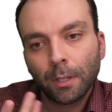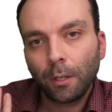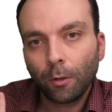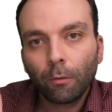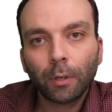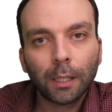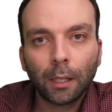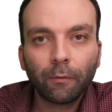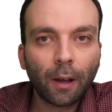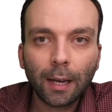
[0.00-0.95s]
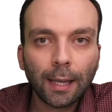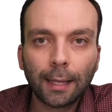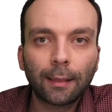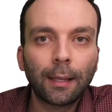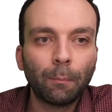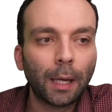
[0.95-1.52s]
Really
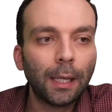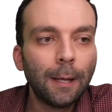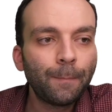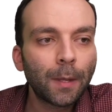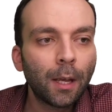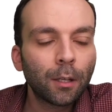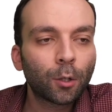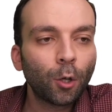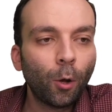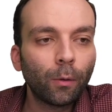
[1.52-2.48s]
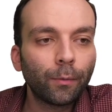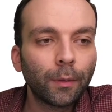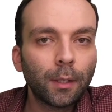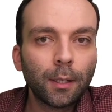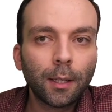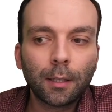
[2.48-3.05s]
finitely many. So
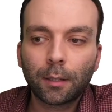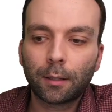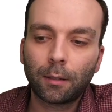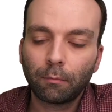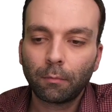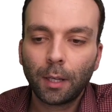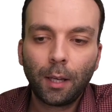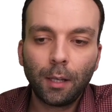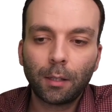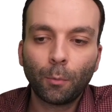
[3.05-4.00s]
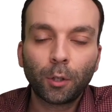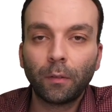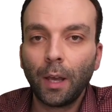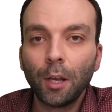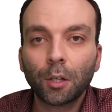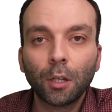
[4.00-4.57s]
this is his
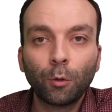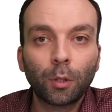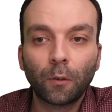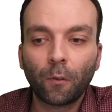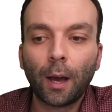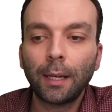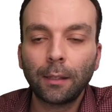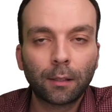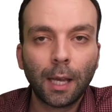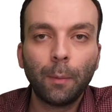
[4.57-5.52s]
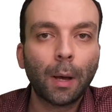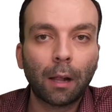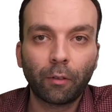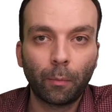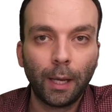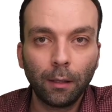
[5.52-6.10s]
motivation to define the tape
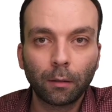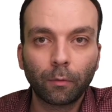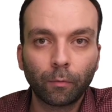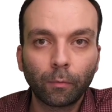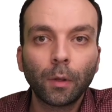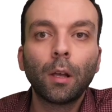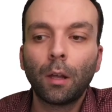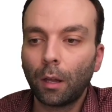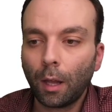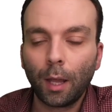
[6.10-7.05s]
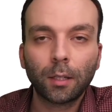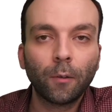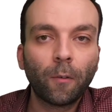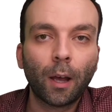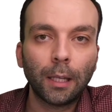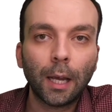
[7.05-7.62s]
alphabet as a
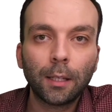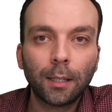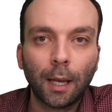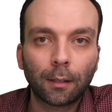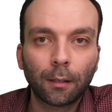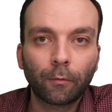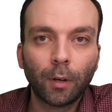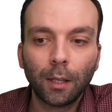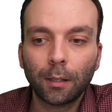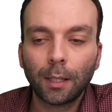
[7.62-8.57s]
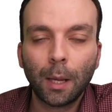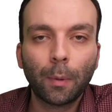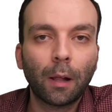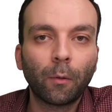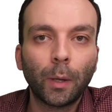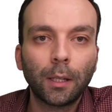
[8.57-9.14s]
finite set, right? A tape
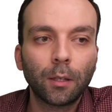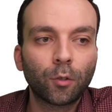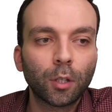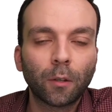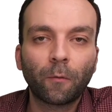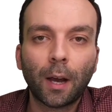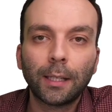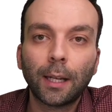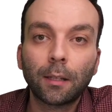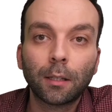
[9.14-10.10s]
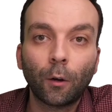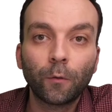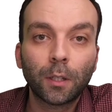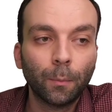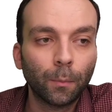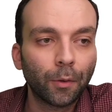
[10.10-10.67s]
alphabet is just a finite set of
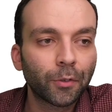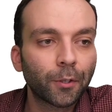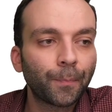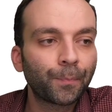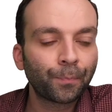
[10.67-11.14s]
symbols.